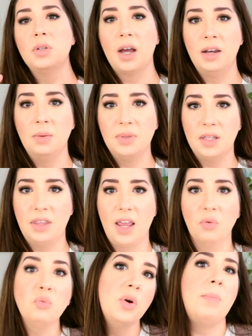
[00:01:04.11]
those items that
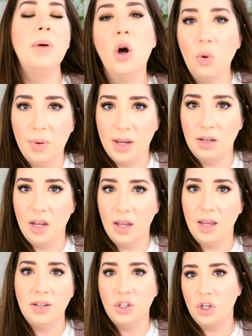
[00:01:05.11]
they rip open
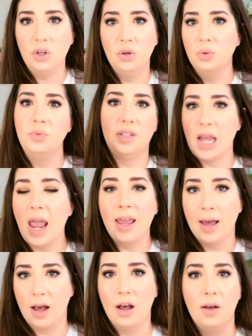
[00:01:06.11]
into
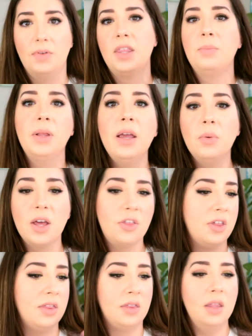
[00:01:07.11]
day of and they play
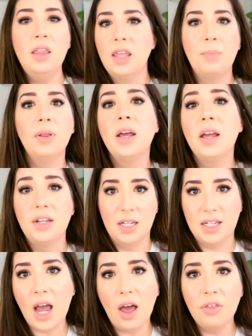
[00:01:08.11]
with and they play it to
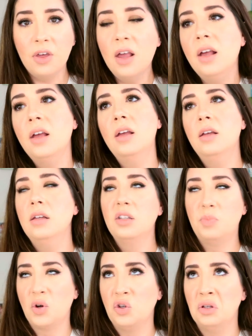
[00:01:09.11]
death,
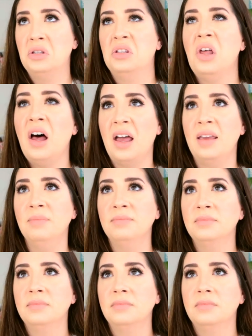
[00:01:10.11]
especially slime.
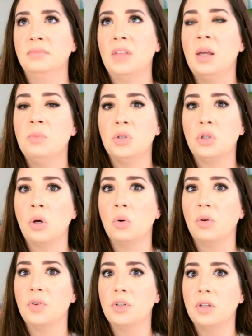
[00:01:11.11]
I'm so
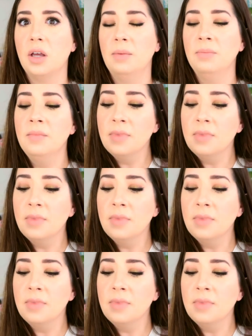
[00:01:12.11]
over slime.